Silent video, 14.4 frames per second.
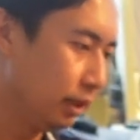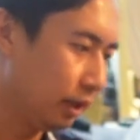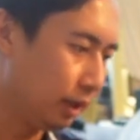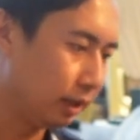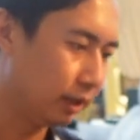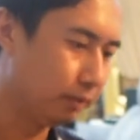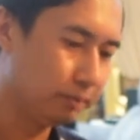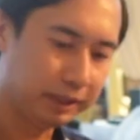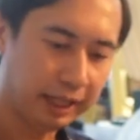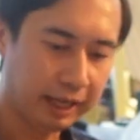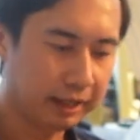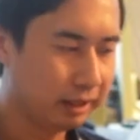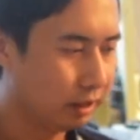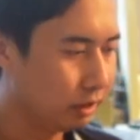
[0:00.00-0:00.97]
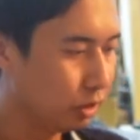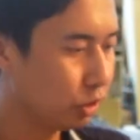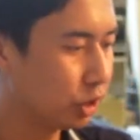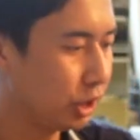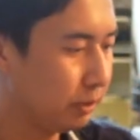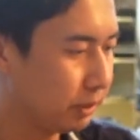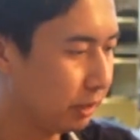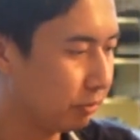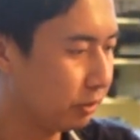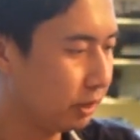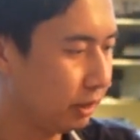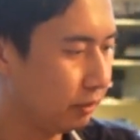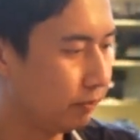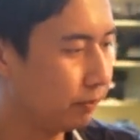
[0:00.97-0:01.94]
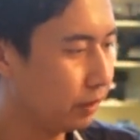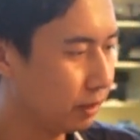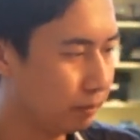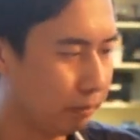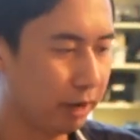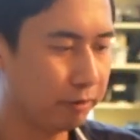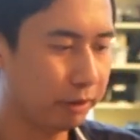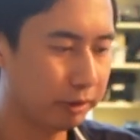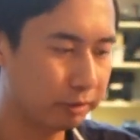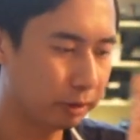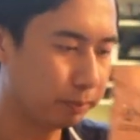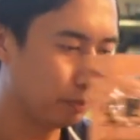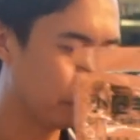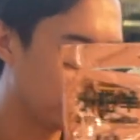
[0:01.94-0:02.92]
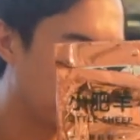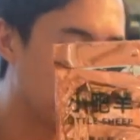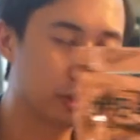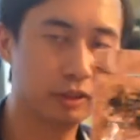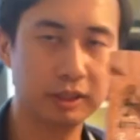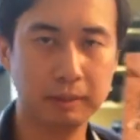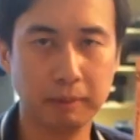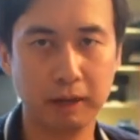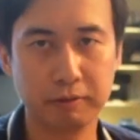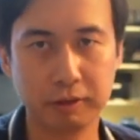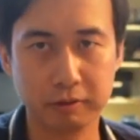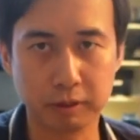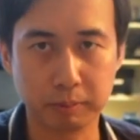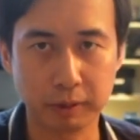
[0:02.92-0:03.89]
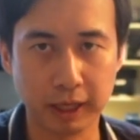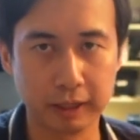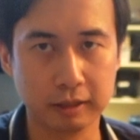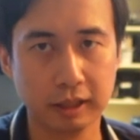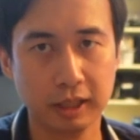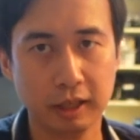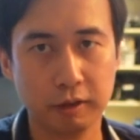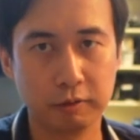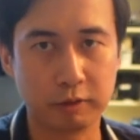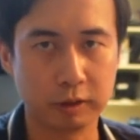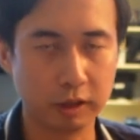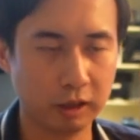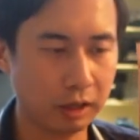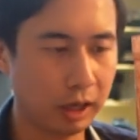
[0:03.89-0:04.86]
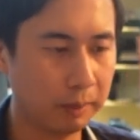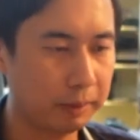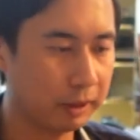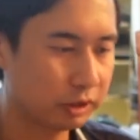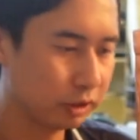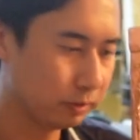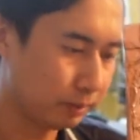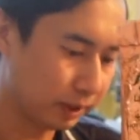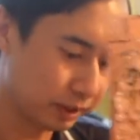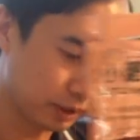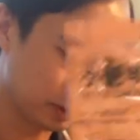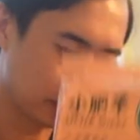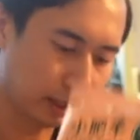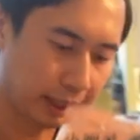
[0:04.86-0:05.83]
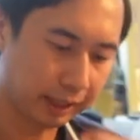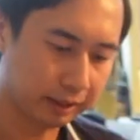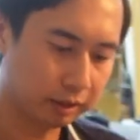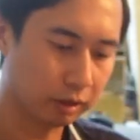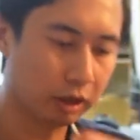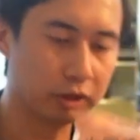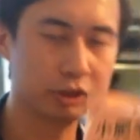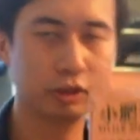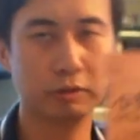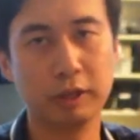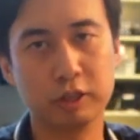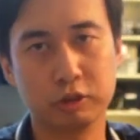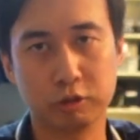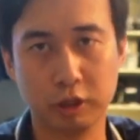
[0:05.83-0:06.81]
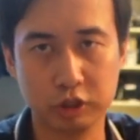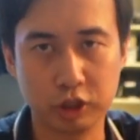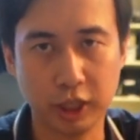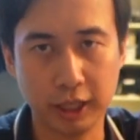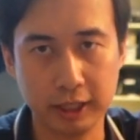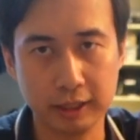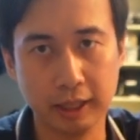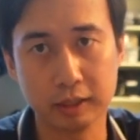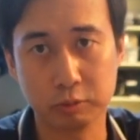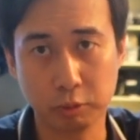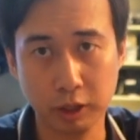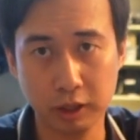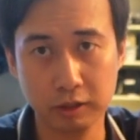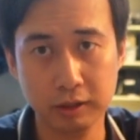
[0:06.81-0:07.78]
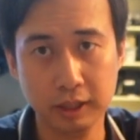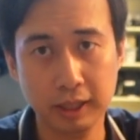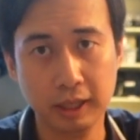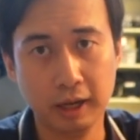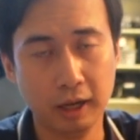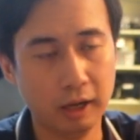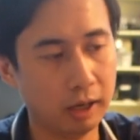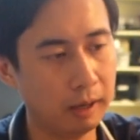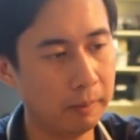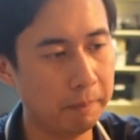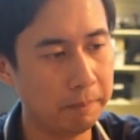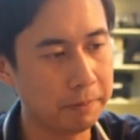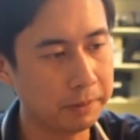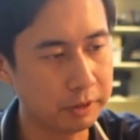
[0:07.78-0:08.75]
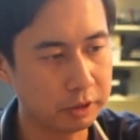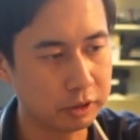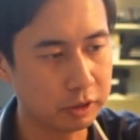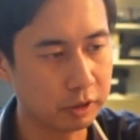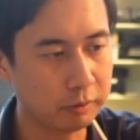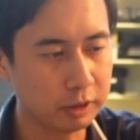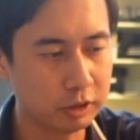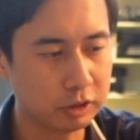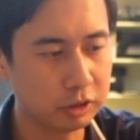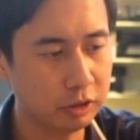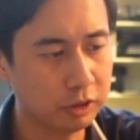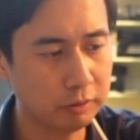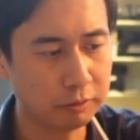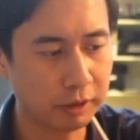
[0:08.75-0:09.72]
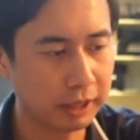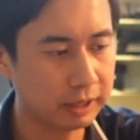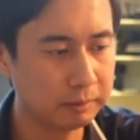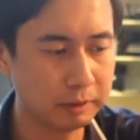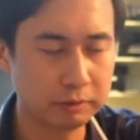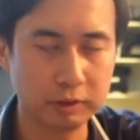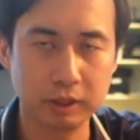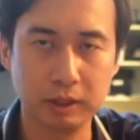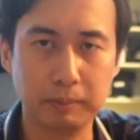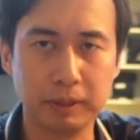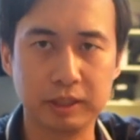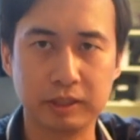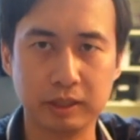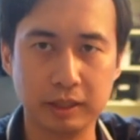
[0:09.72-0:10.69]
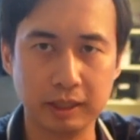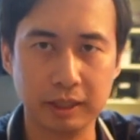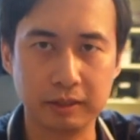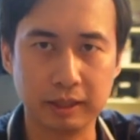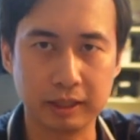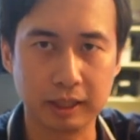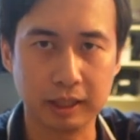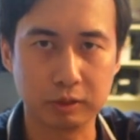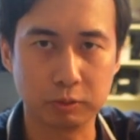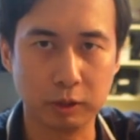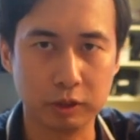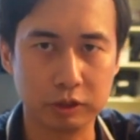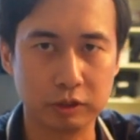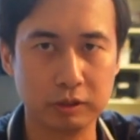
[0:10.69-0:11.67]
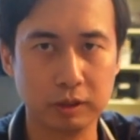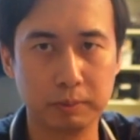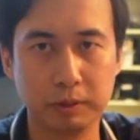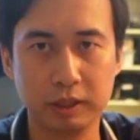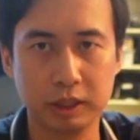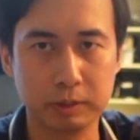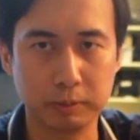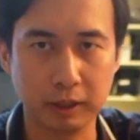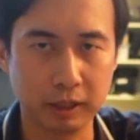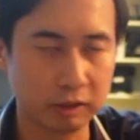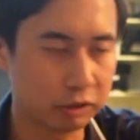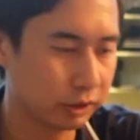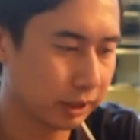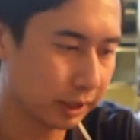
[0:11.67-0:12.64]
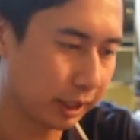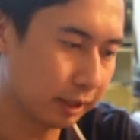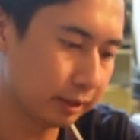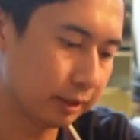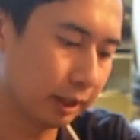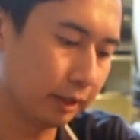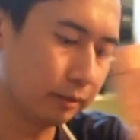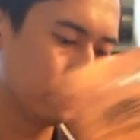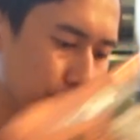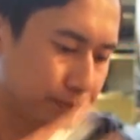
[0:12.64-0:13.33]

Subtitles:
But yeah, Little Sheep definitely my favorite, personally my favorite brand for hot pot soup bases. And they're also a restaurant chain as well. You can find them if you're in a big city, I think, as well. So they're pretty spread out, just like Haidilao.